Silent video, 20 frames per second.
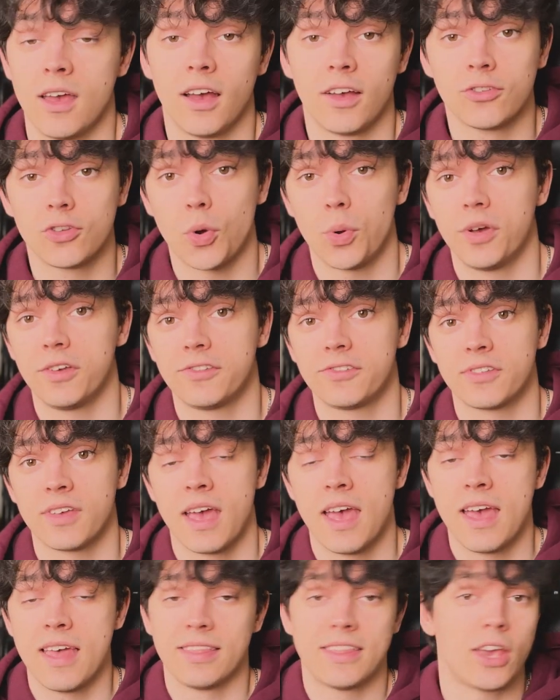As always,
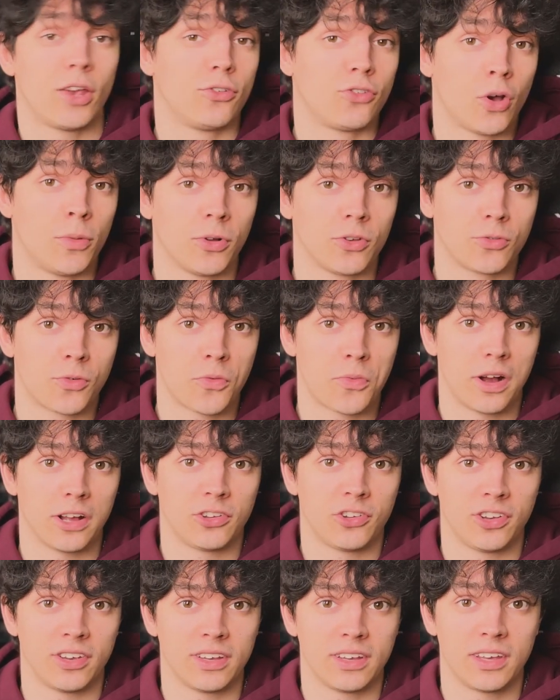thank you so much for
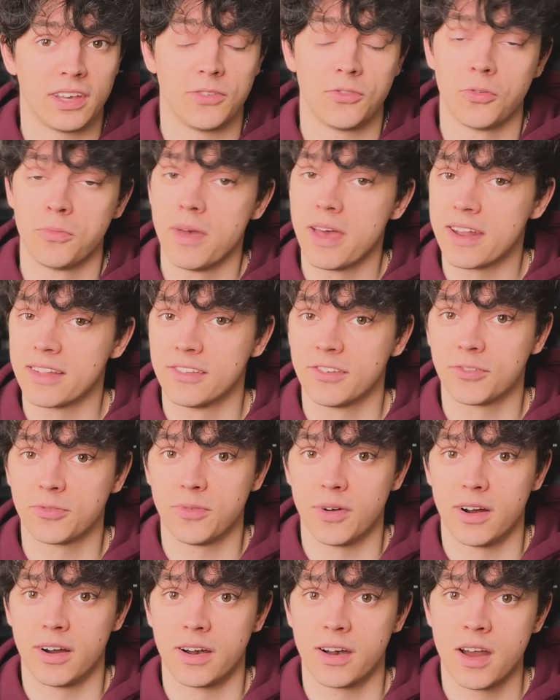watching. If you made it this
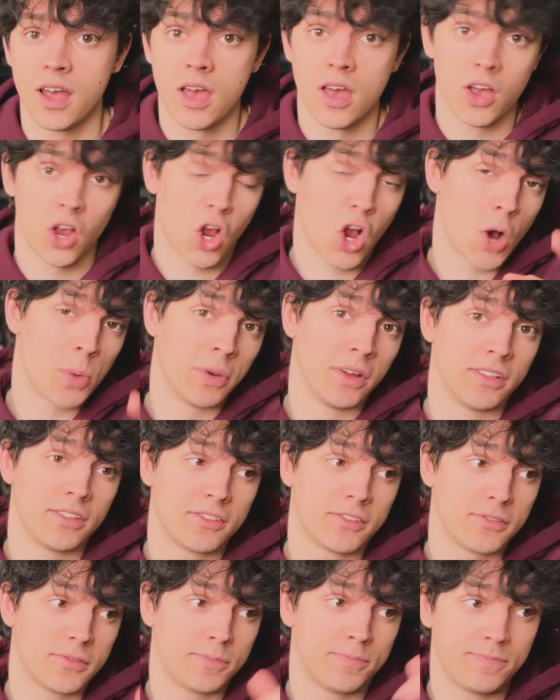far,
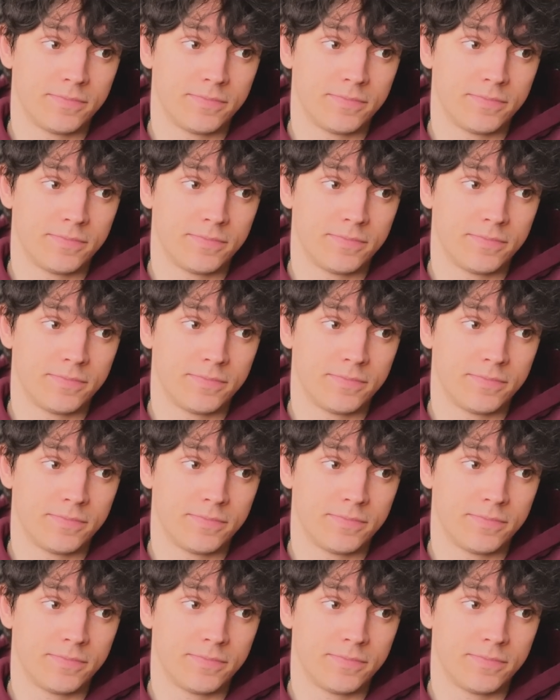comment